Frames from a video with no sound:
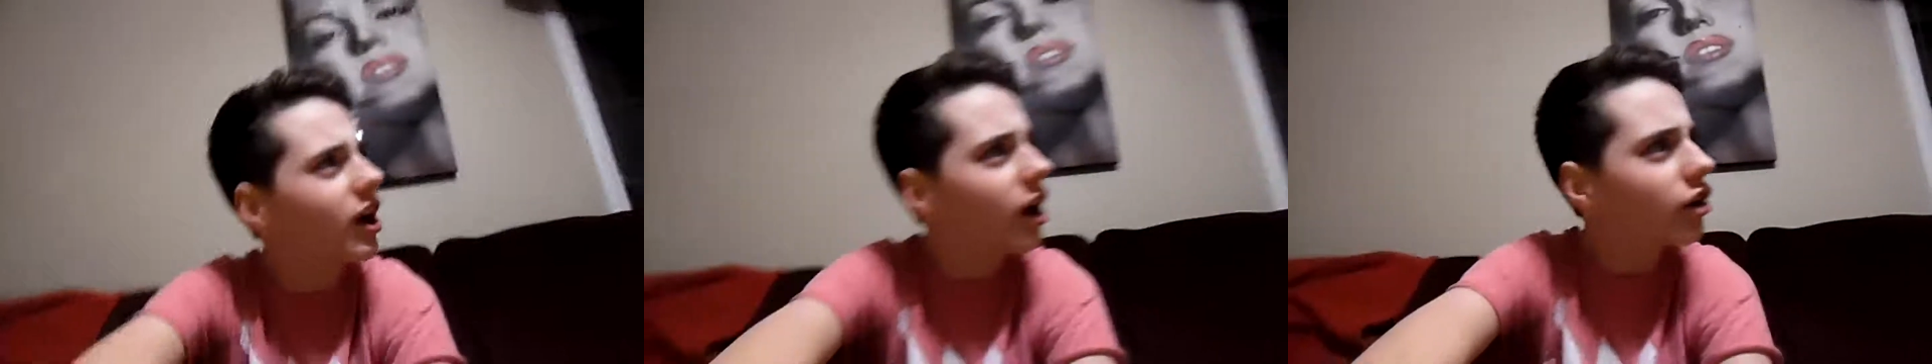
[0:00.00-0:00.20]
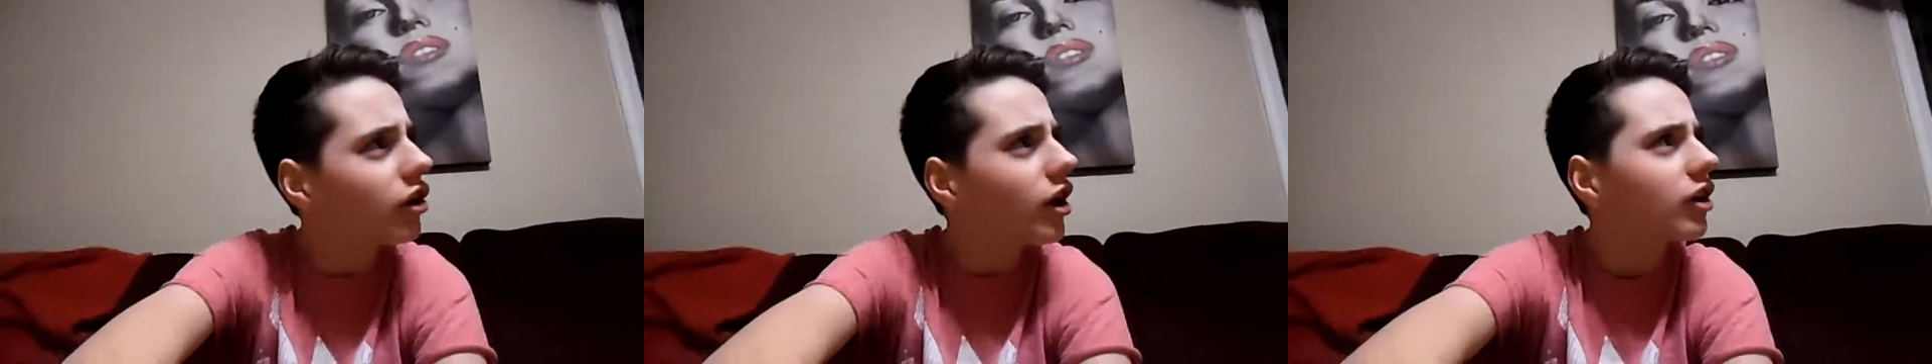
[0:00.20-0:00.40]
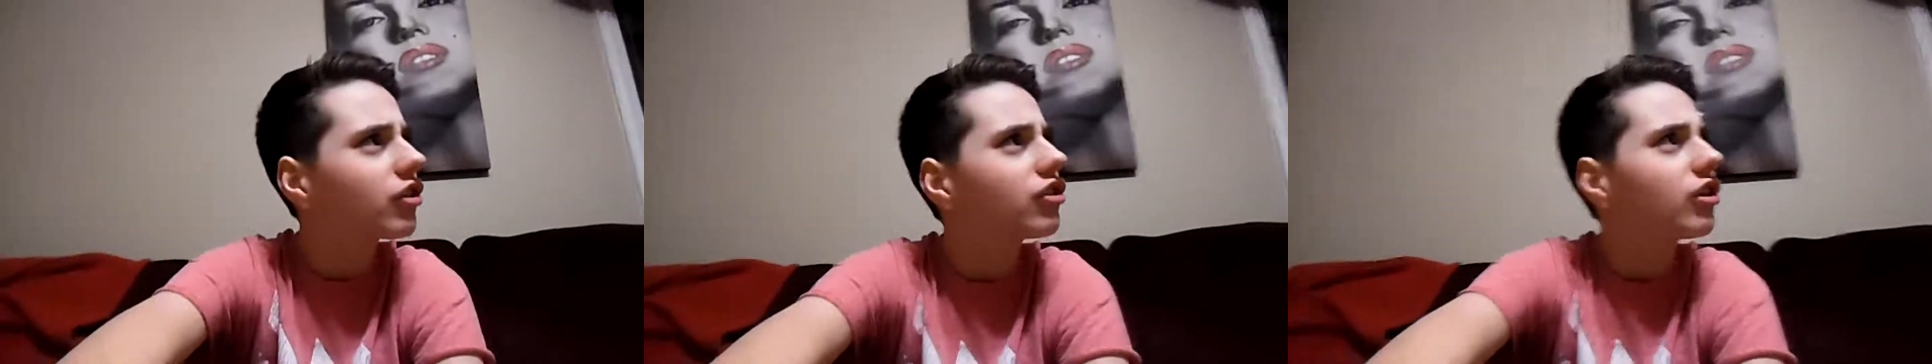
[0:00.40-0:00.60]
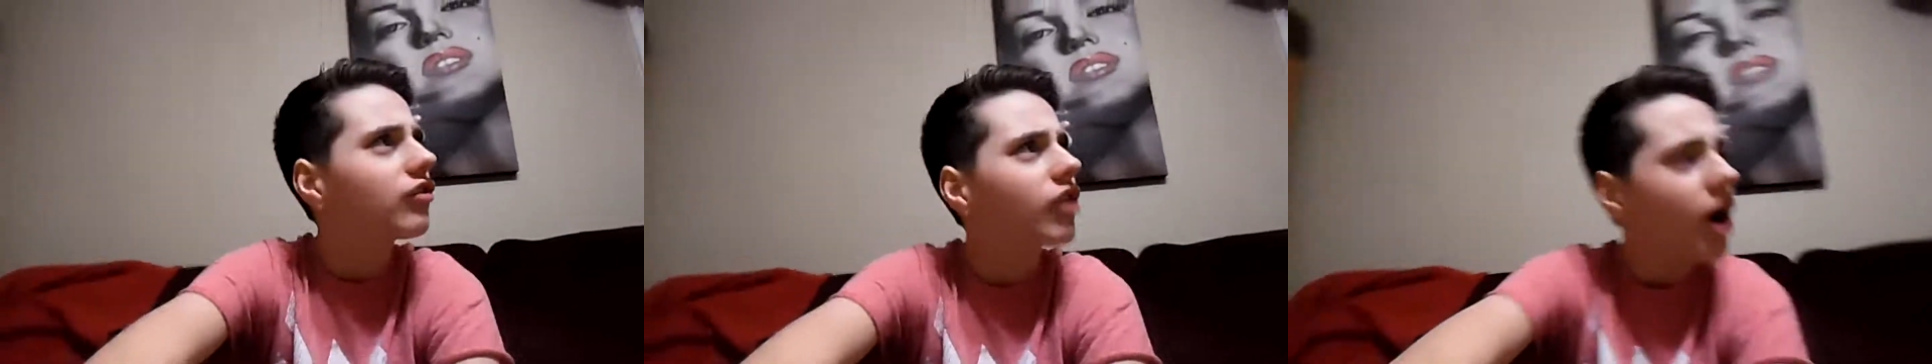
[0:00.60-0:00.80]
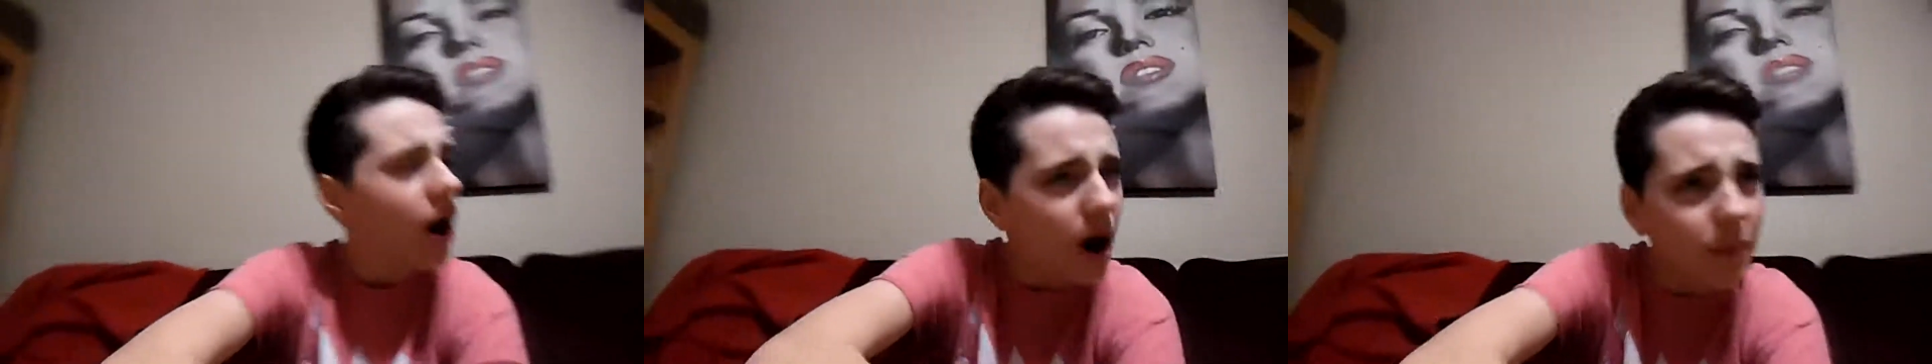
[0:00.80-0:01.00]
got a lot of
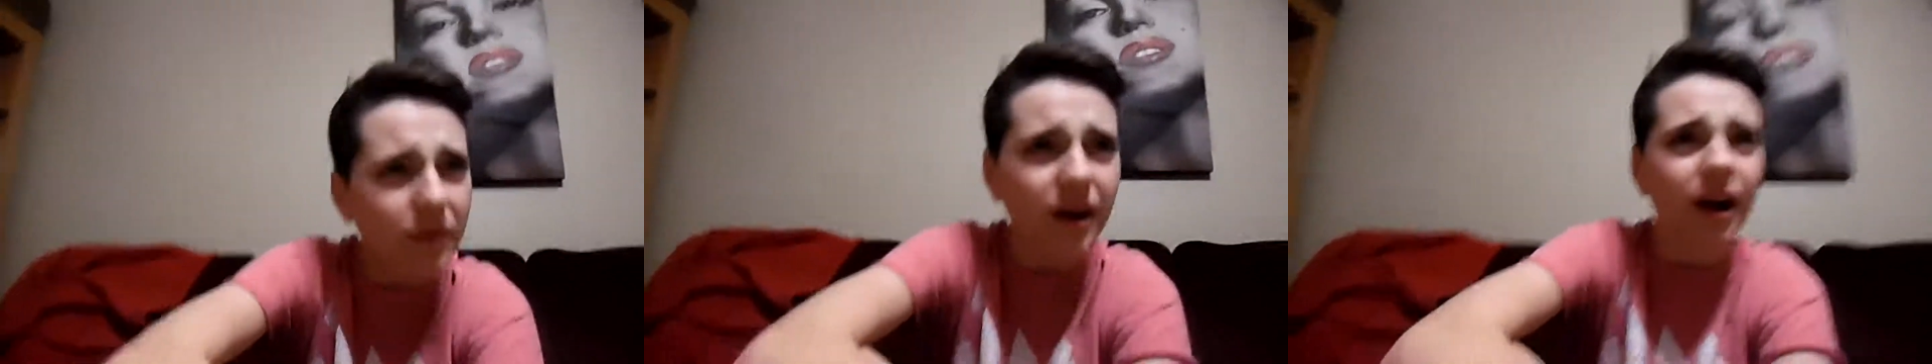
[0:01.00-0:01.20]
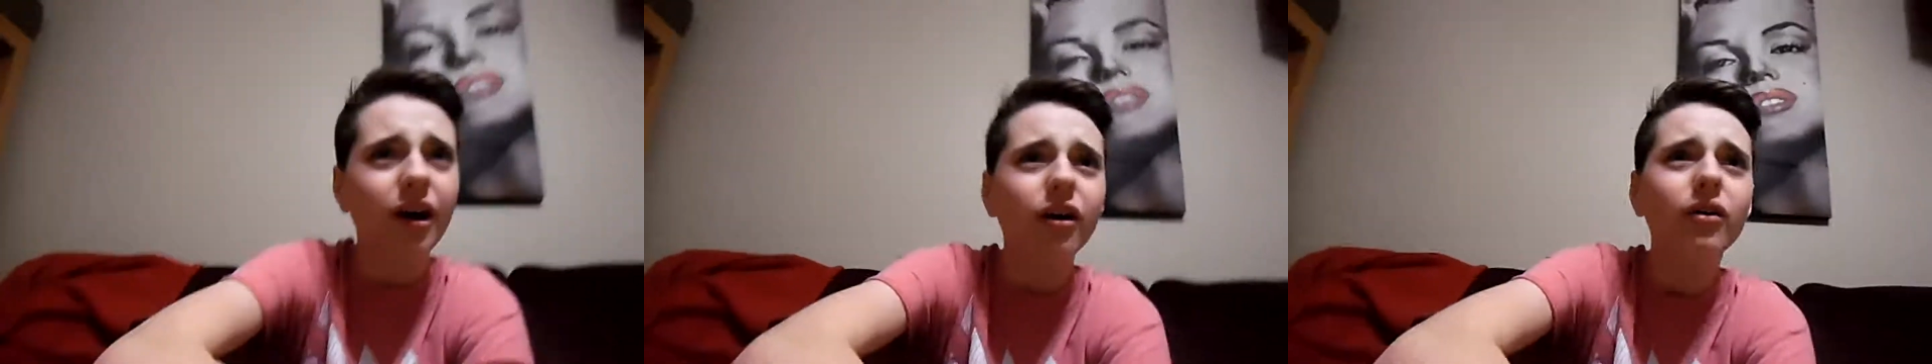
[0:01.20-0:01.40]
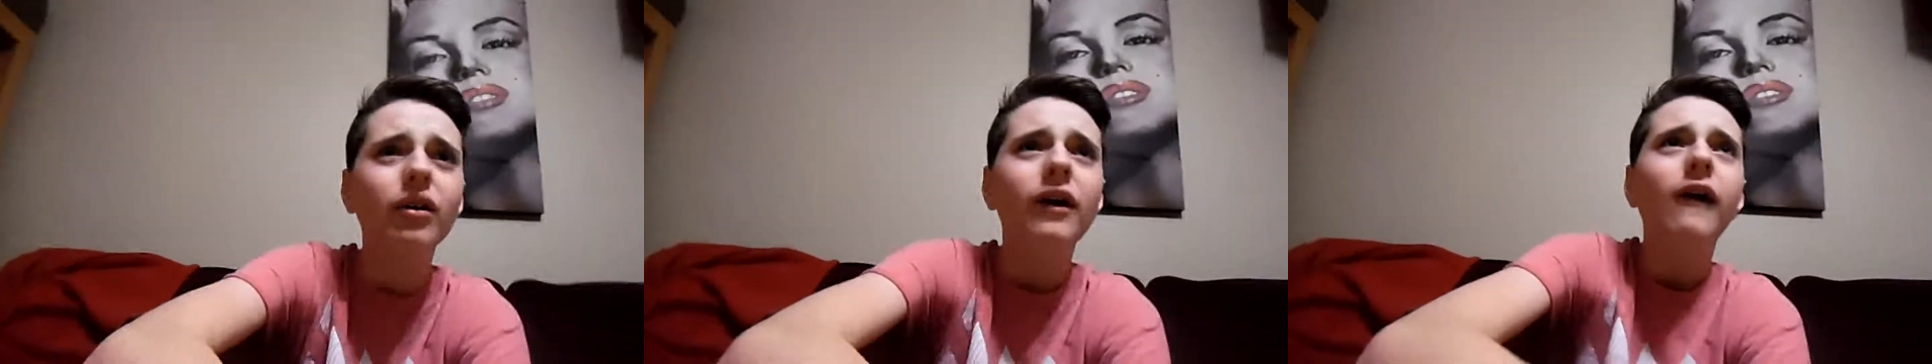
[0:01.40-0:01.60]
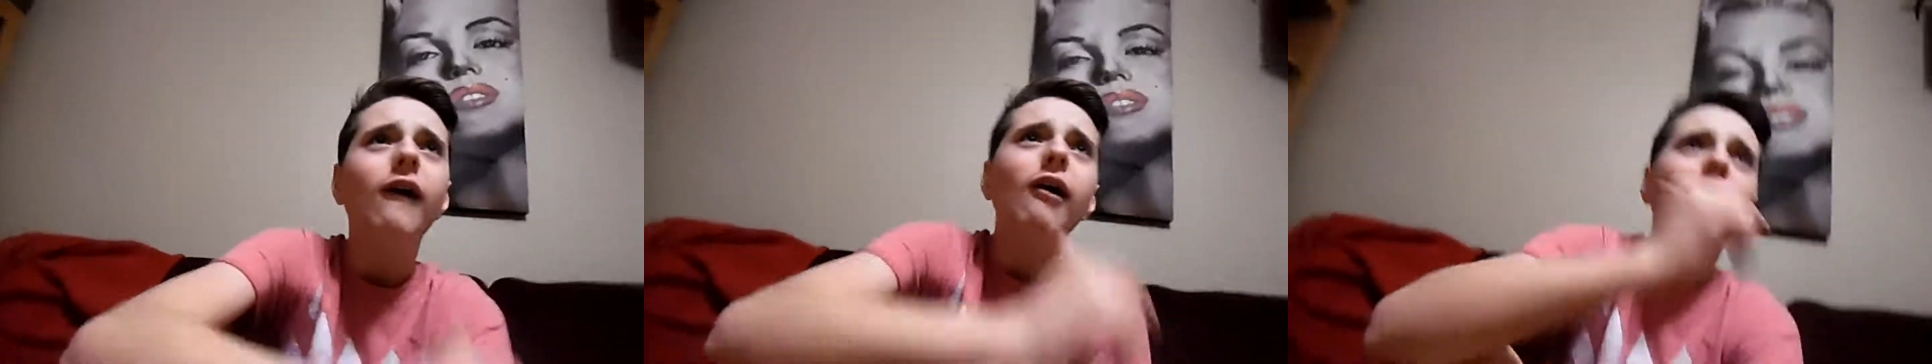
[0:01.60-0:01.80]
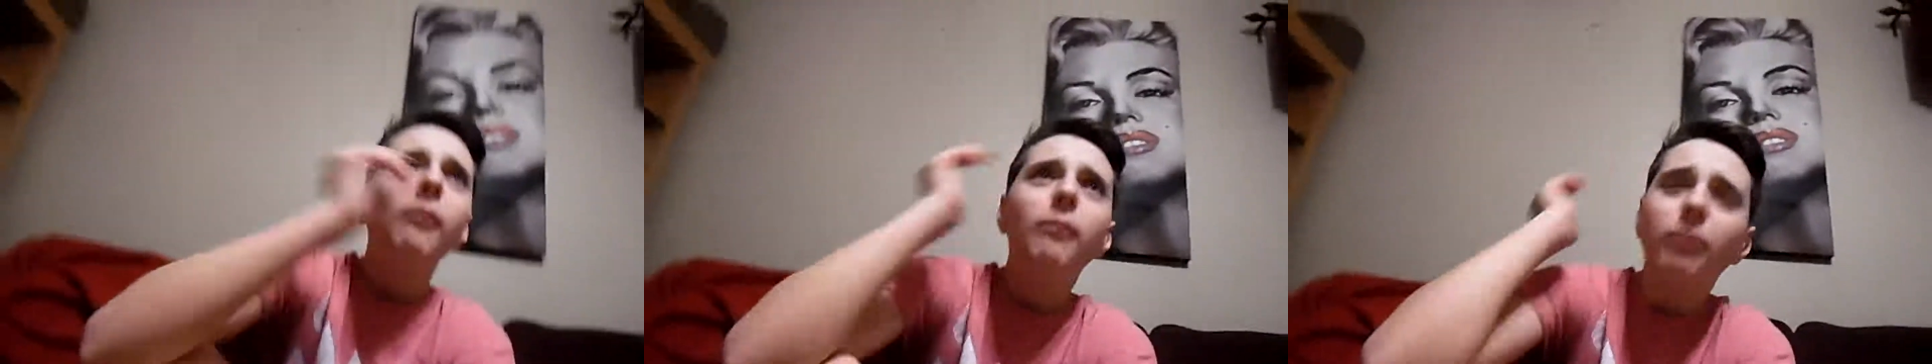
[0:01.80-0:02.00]
stuff coming out.
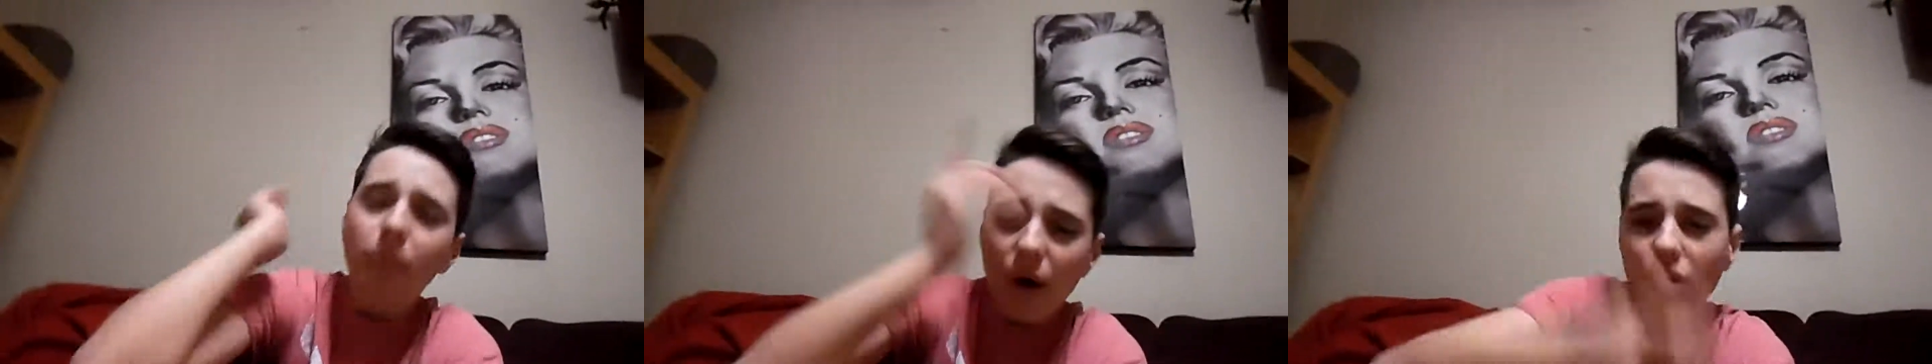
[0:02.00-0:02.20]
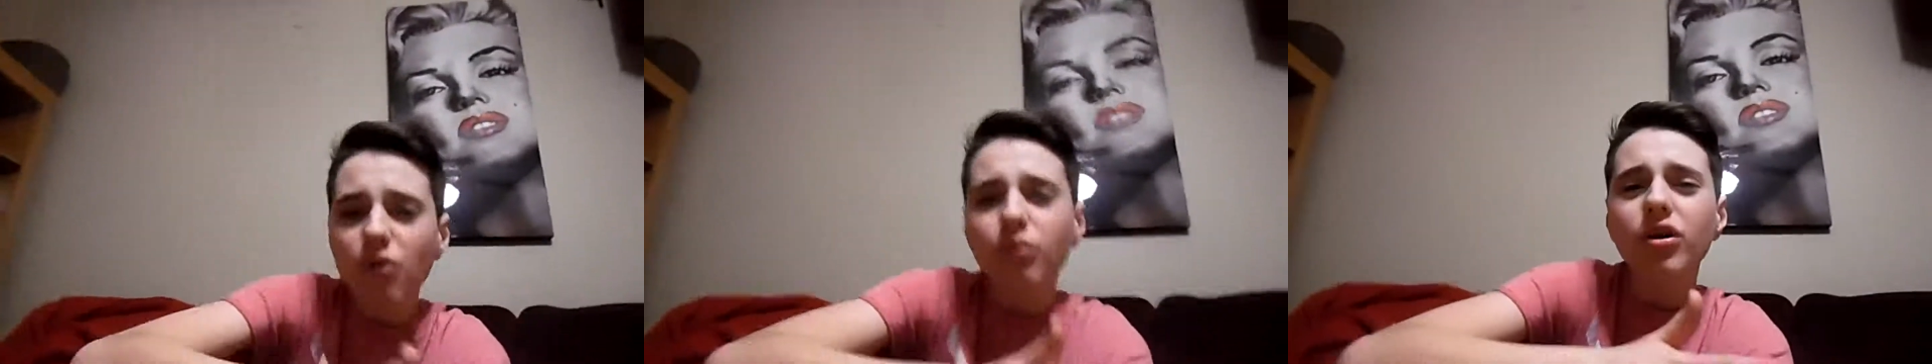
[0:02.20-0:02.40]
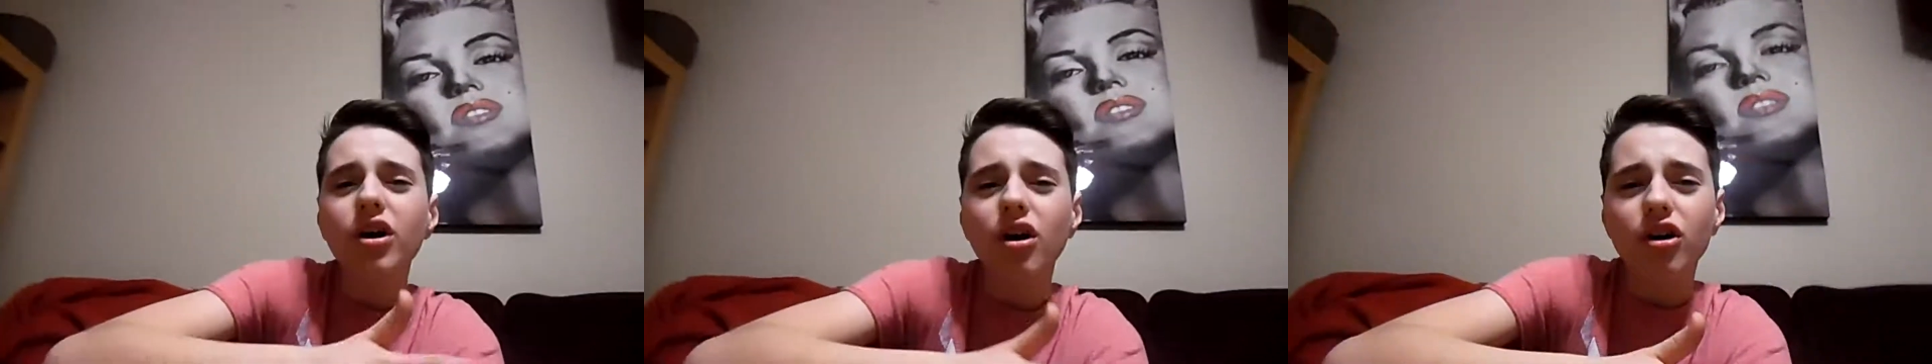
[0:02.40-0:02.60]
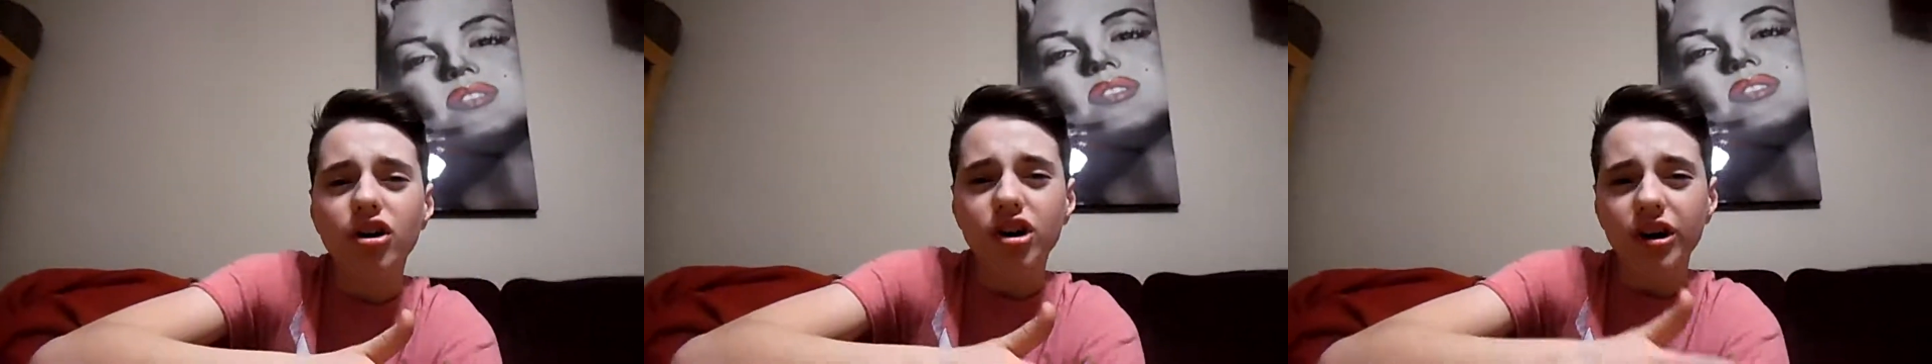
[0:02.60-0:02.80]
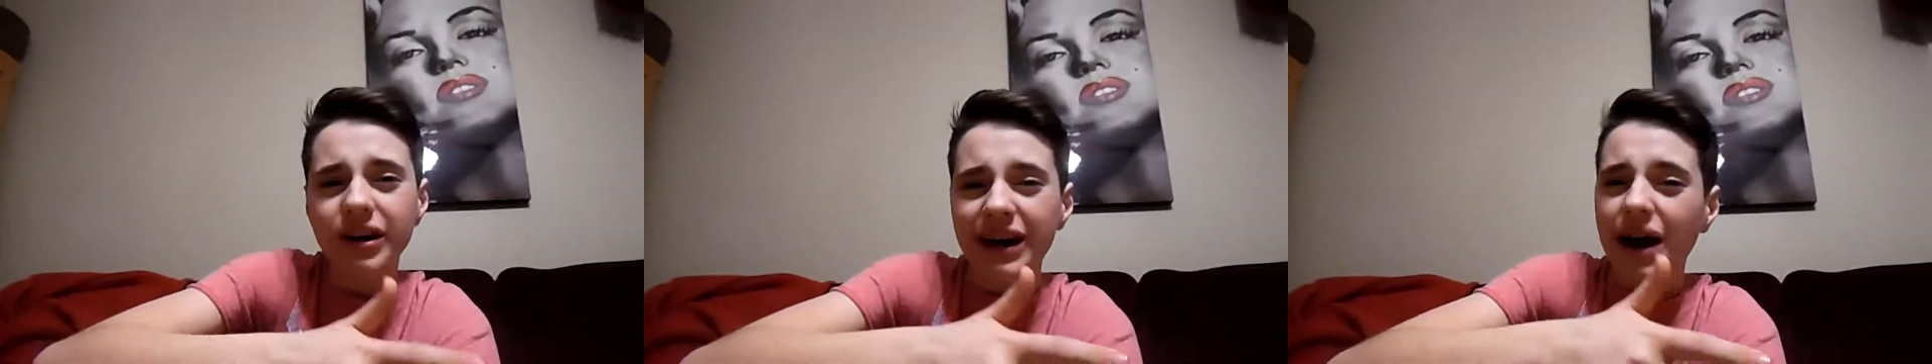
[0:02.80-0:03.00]
But we are good